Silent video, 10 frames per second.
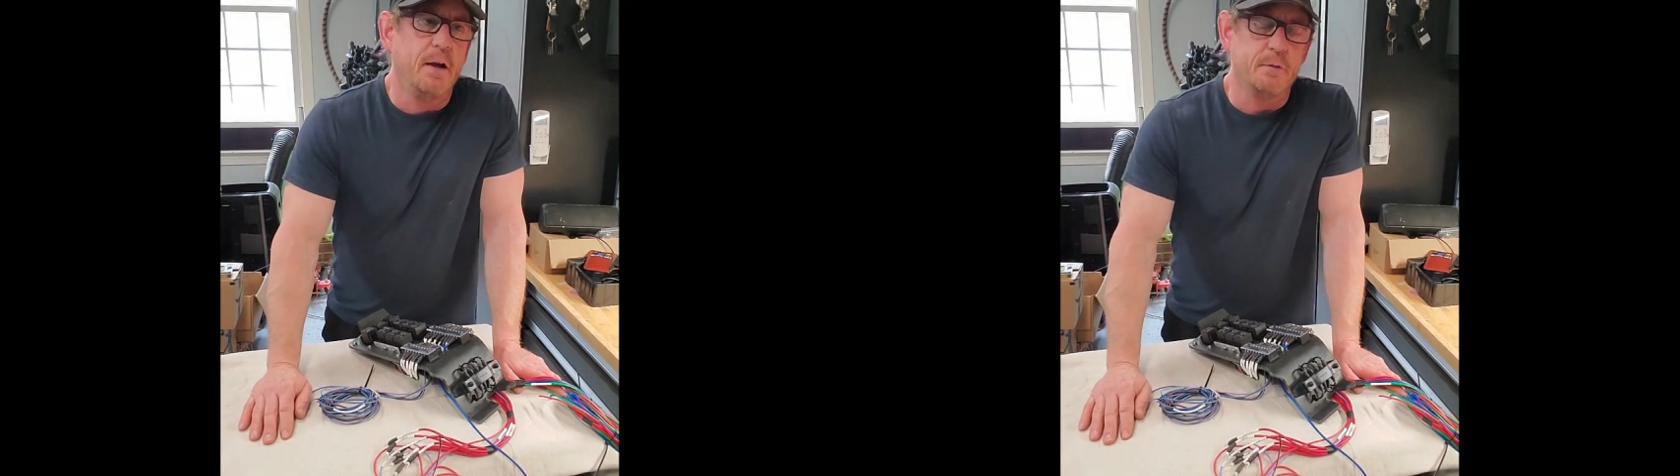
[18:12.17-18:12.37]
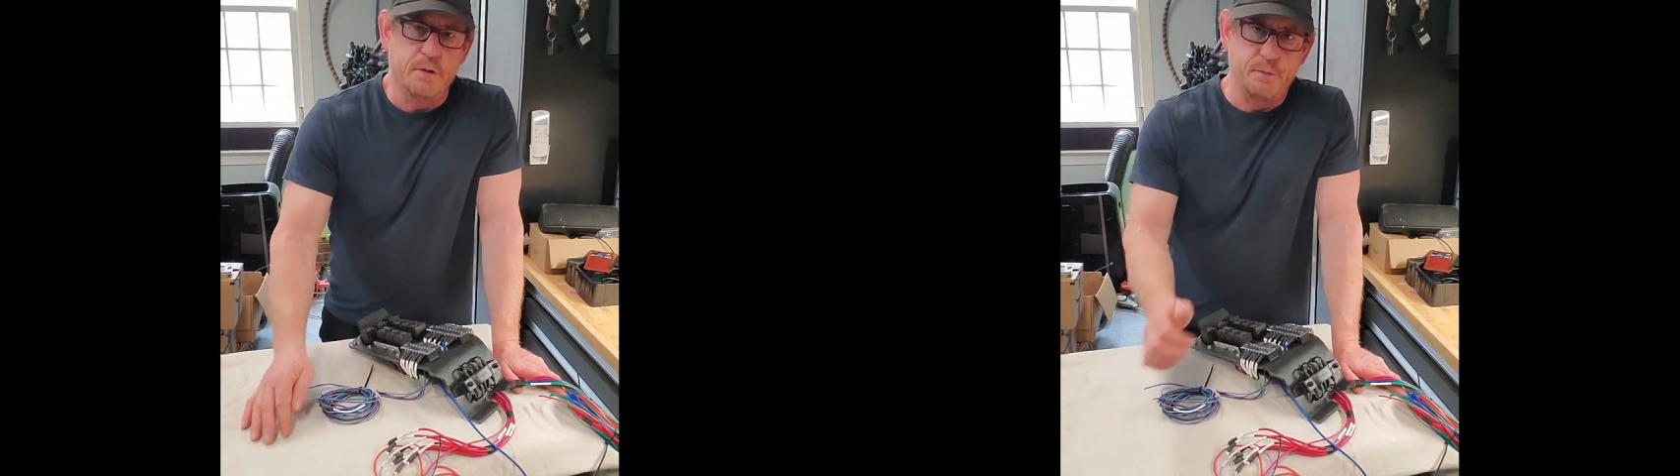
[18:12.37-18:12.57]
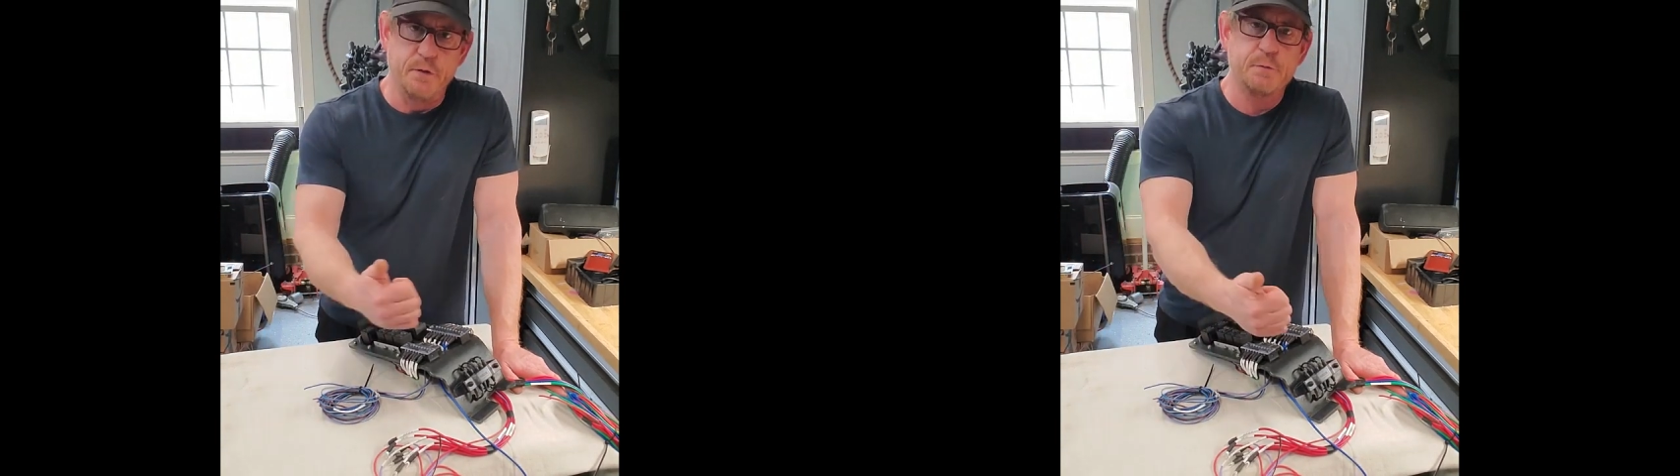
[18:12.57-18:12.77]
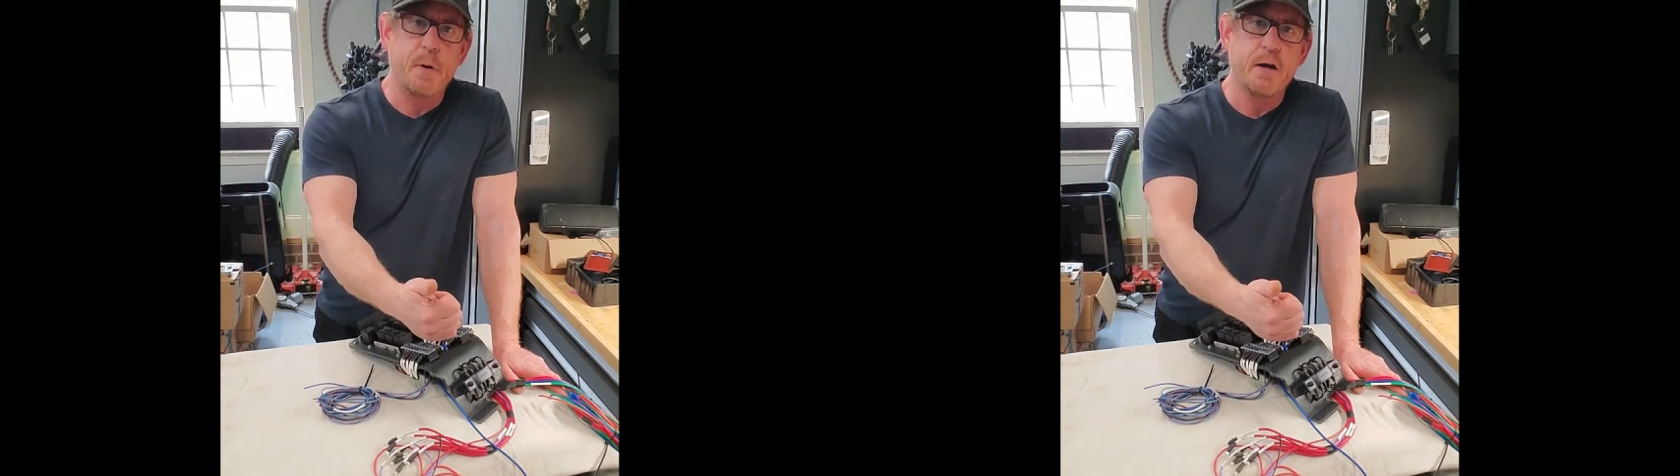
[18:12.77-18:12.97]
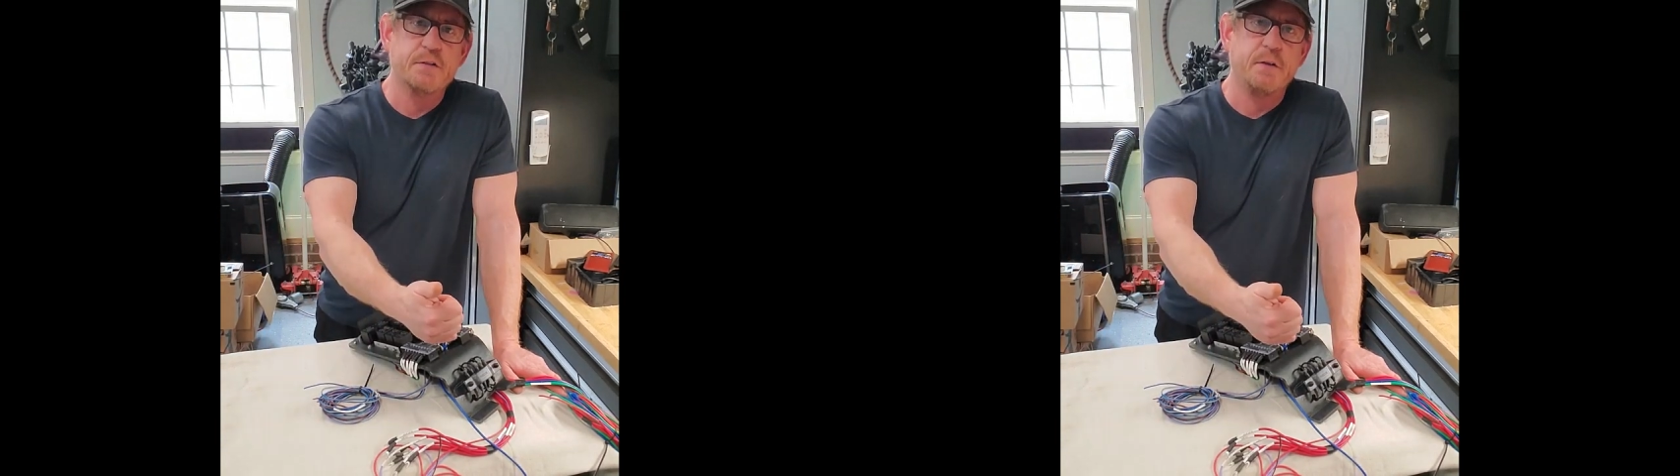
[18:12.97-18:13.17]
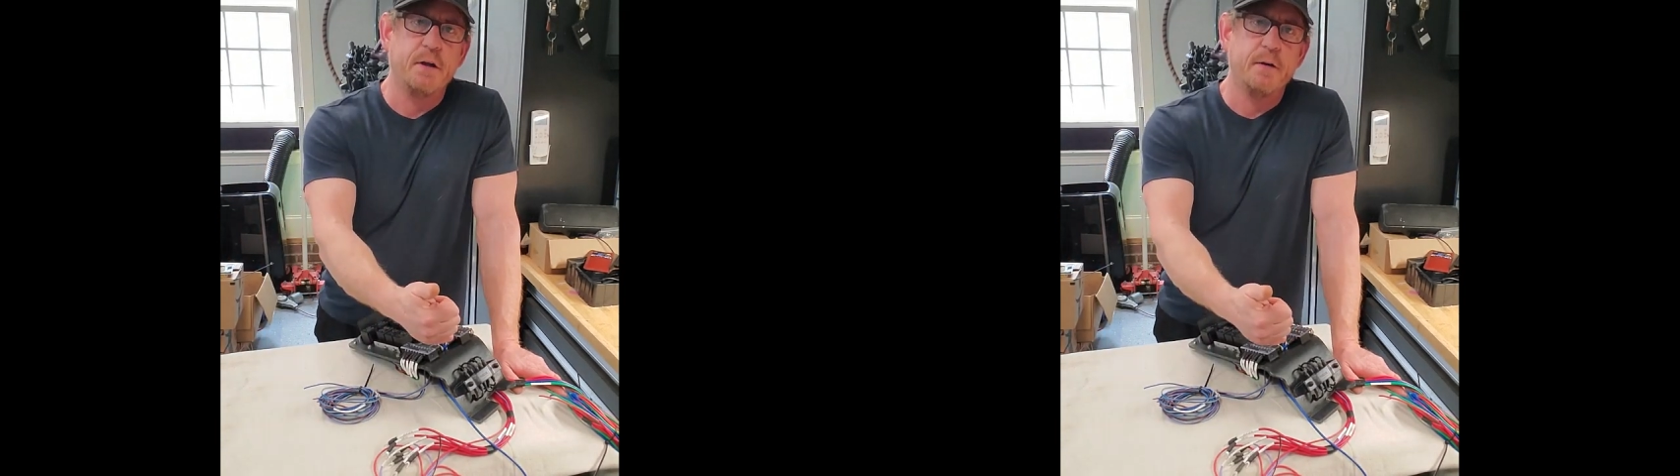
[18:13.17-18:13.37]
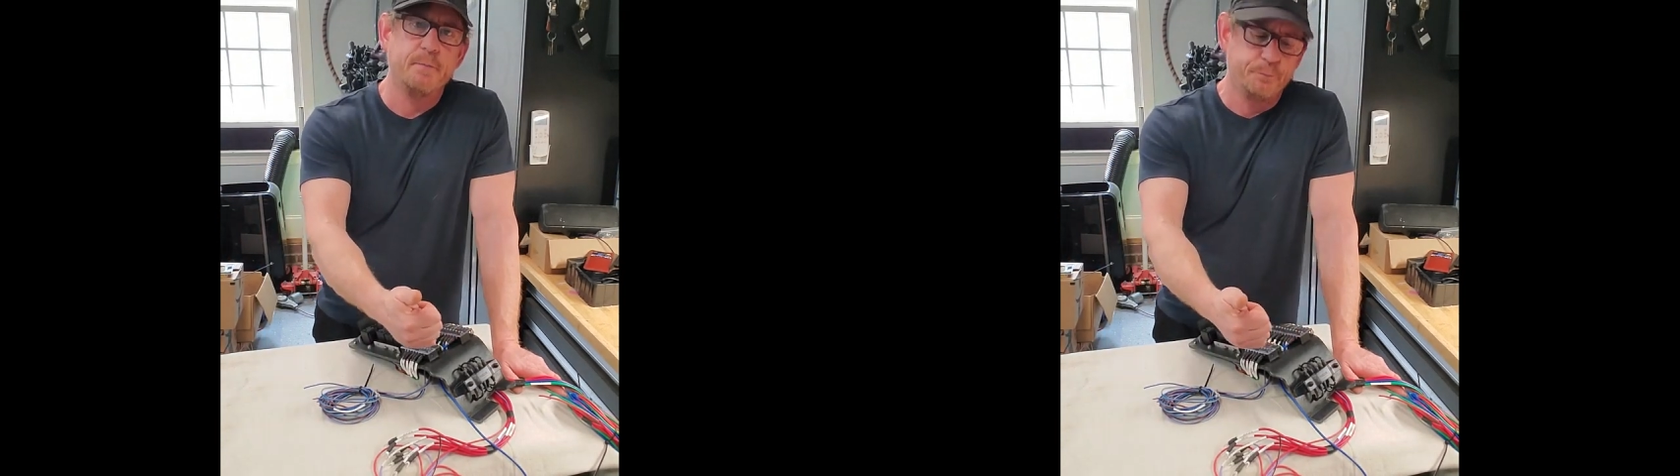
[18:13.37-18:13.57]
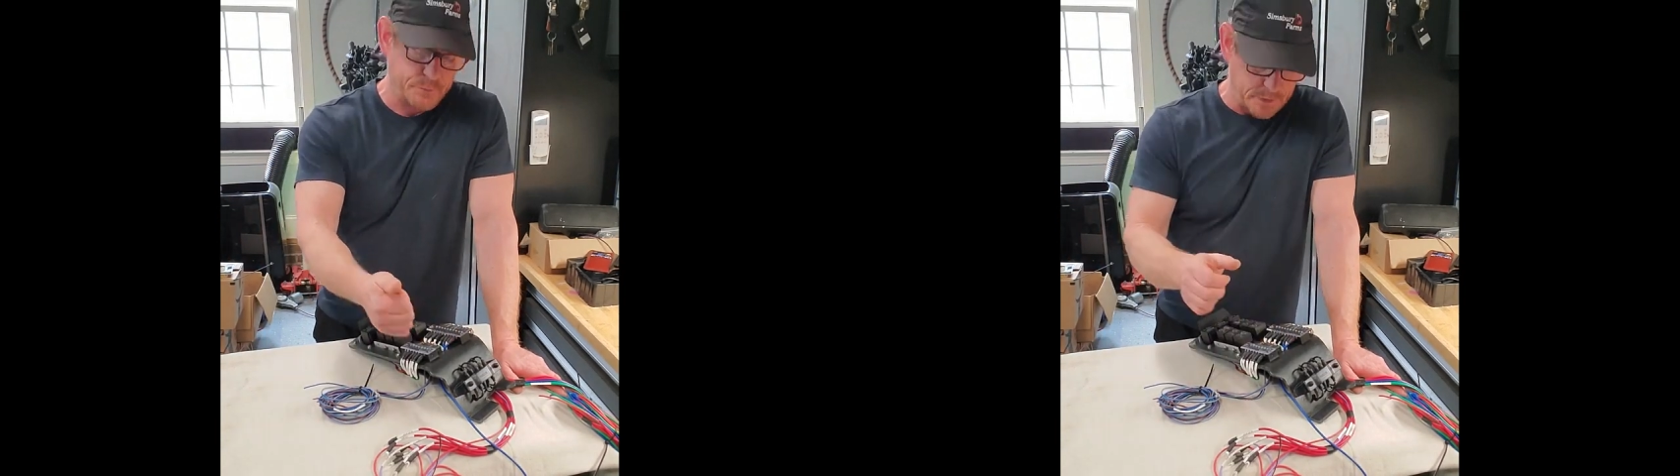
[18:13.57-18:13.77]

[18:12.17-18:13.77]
I've got the fuse box there,